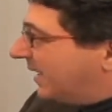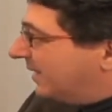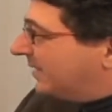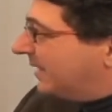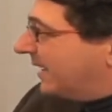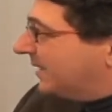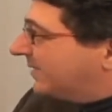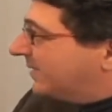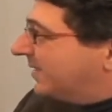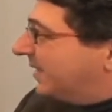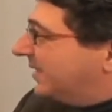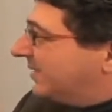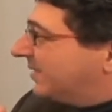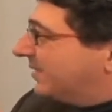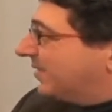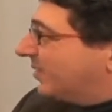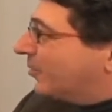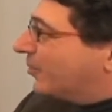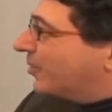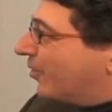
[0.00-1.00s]
and sees
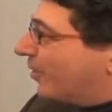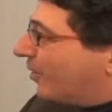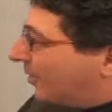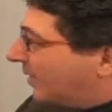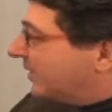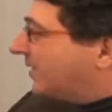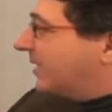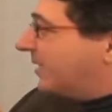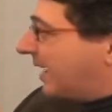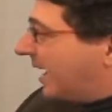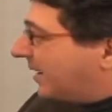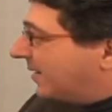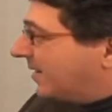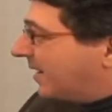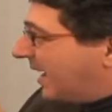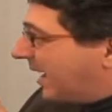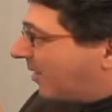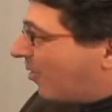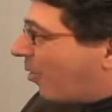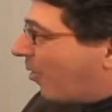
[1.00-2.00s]
his girl, and,
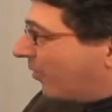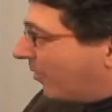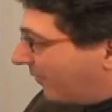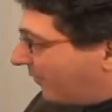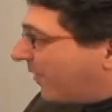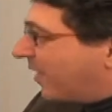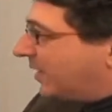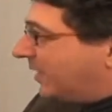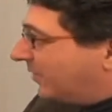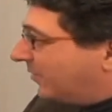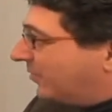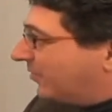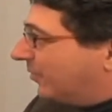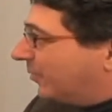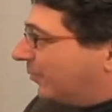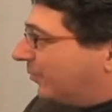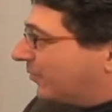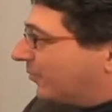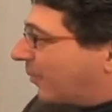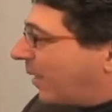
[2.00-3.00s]
and, and all the fun
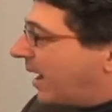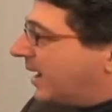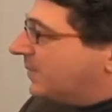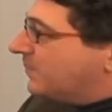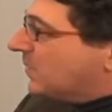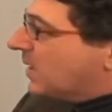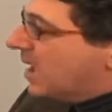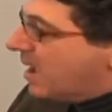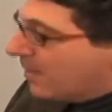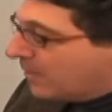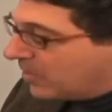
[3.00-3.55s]
ensues, right?